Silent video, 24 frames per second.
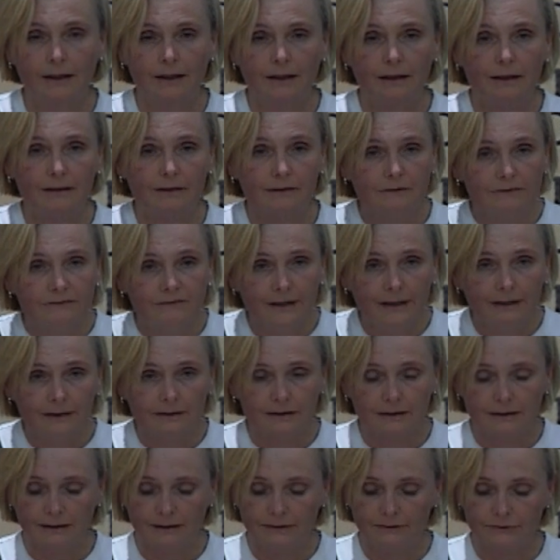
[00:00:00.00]
and invade
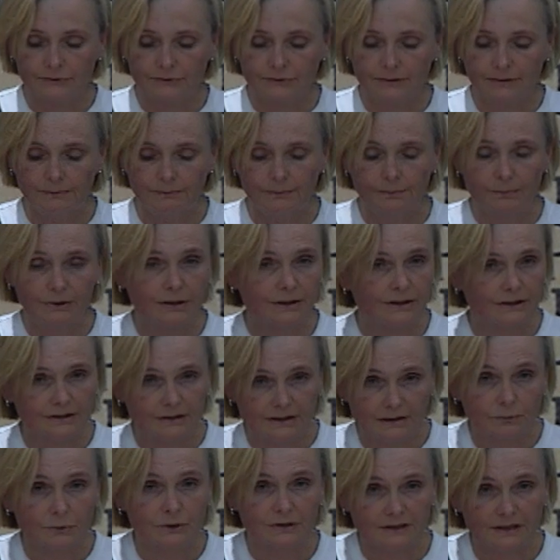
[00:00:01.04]
the country because
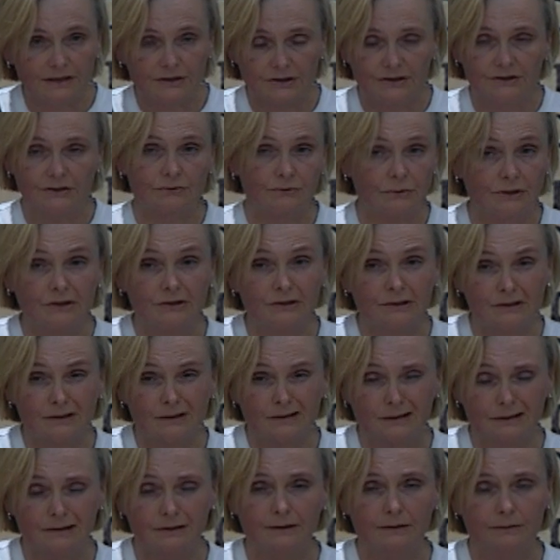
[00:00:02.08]
it was such a
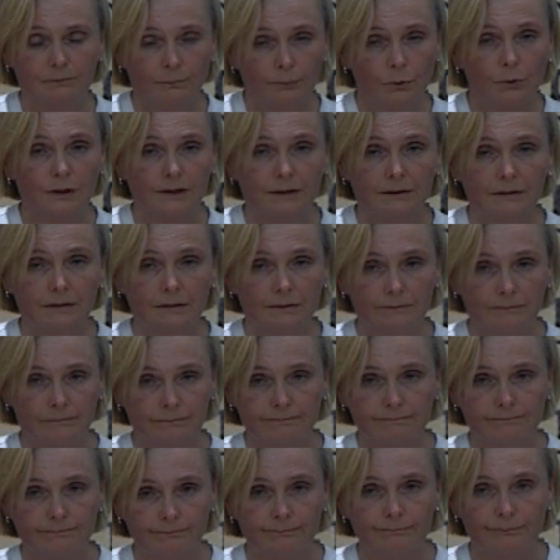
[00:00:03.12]
strategically important
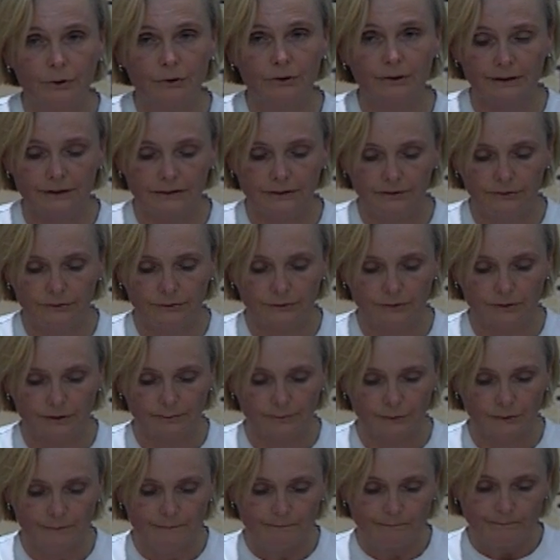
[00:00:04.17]
point in Europe.
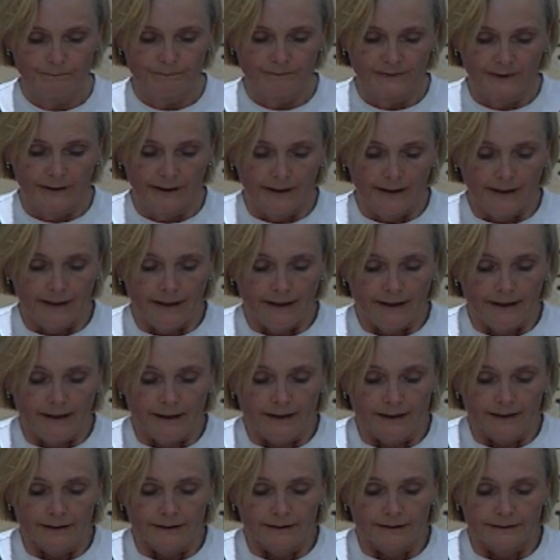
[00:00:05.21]

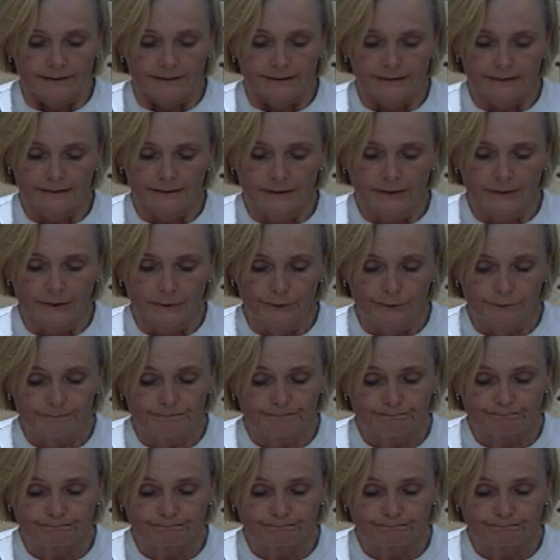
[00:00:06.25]
So,